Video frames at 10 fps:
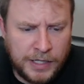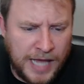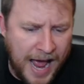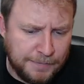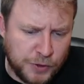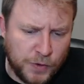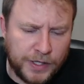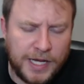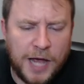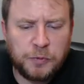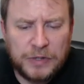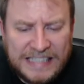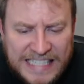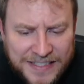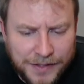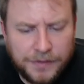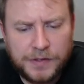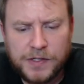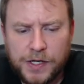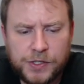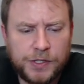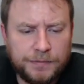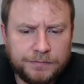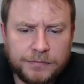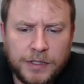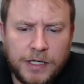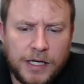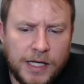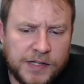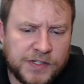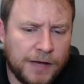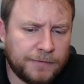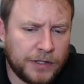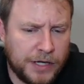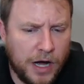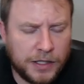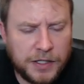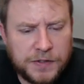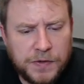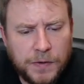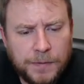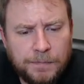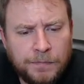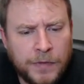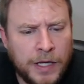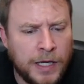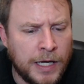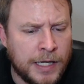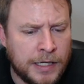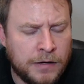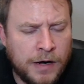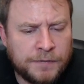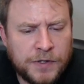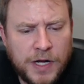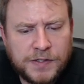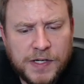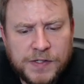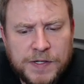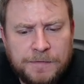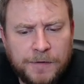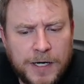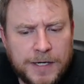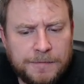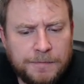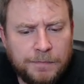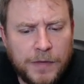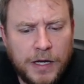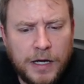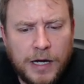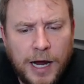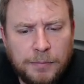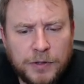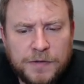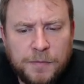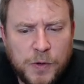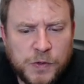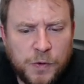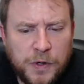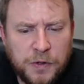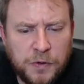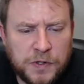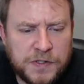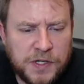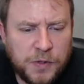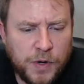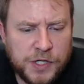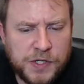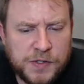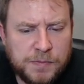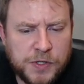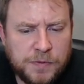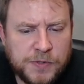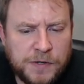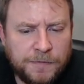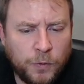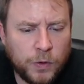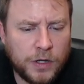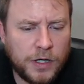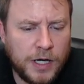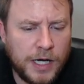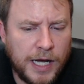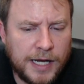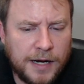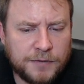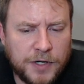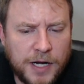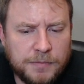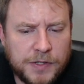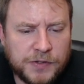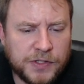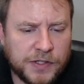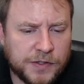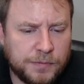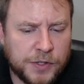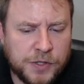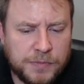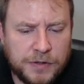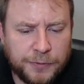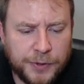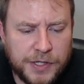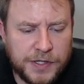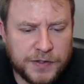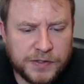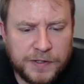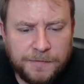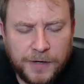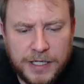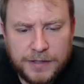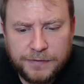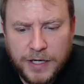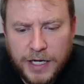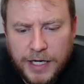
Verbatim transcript: capturing and releasing the tension is definitely not going to do it. And here after knight takes d5, I believe the most critical continuation is bishop c4, and after knight b6, bishop b3, c5,